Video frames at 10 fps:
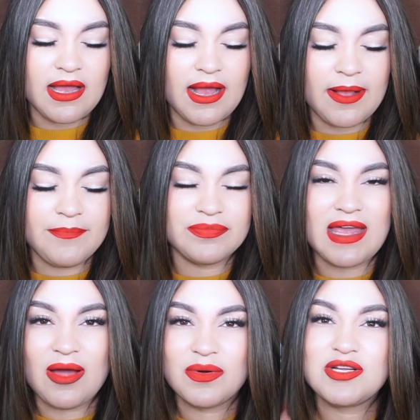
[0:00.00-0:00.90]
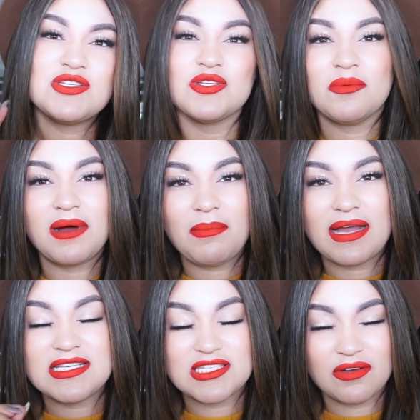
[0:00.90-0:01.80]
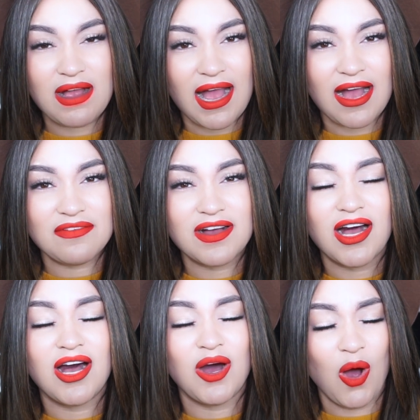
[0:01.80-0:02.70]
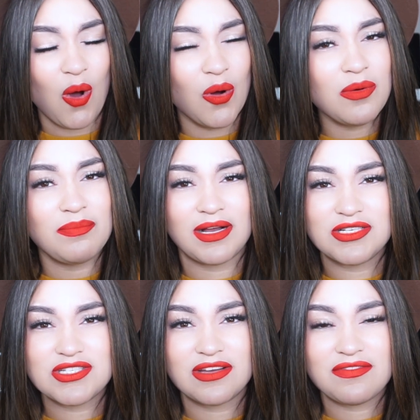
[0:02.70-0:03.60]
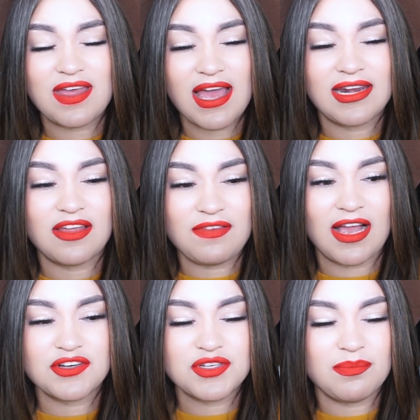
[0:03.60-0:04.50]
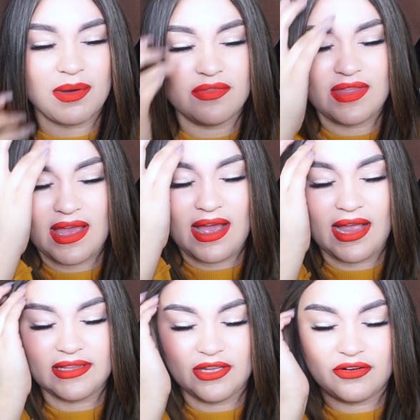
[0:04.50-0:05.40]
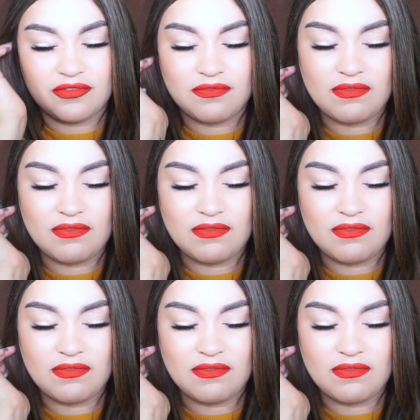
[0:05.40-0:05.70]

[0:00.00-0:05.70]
That one is so bomb. I still have a whole bunch of that, and I've actually bought that highlighter